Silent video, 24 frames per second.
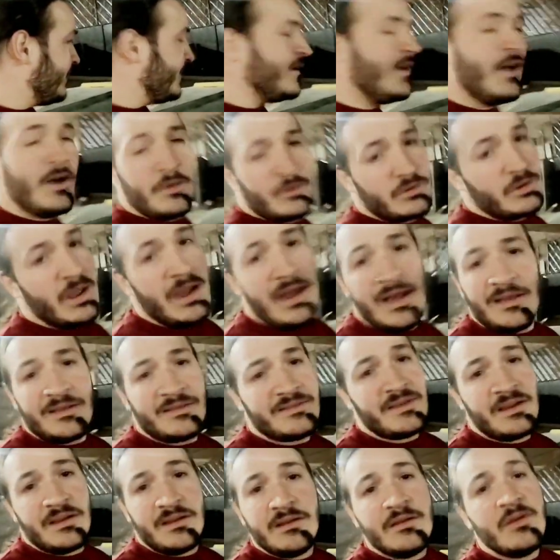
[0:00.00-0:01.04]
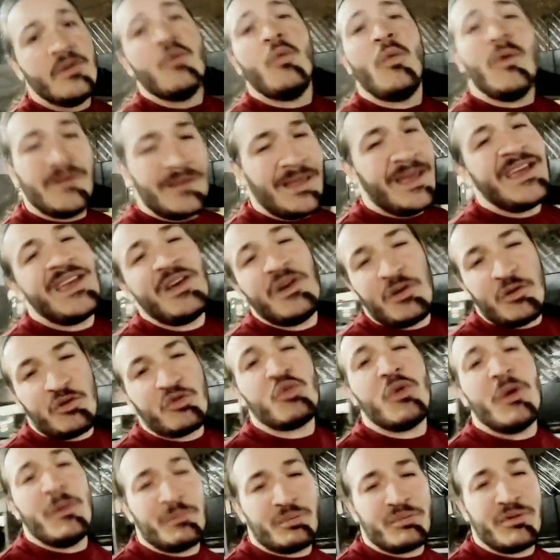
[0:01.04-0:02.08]
Yo, nah, son. One like
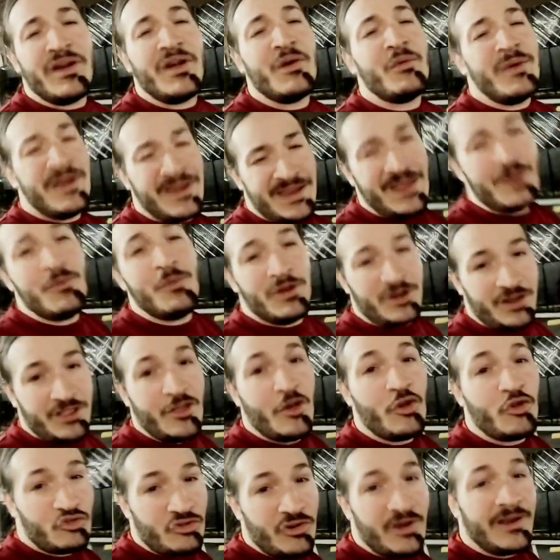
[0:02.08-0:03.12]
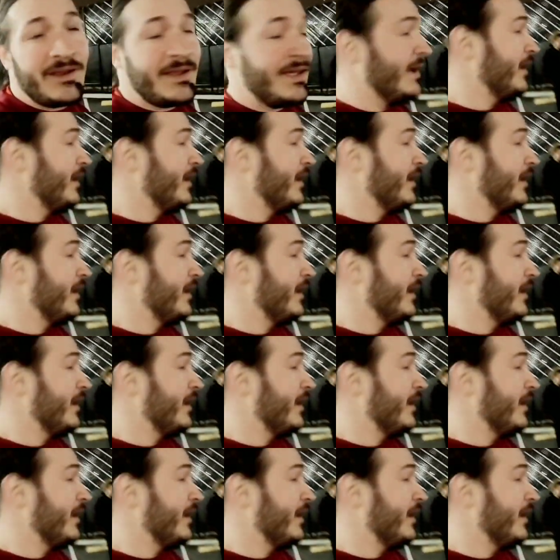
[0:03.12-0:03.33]
equals one prayer. We need one of those right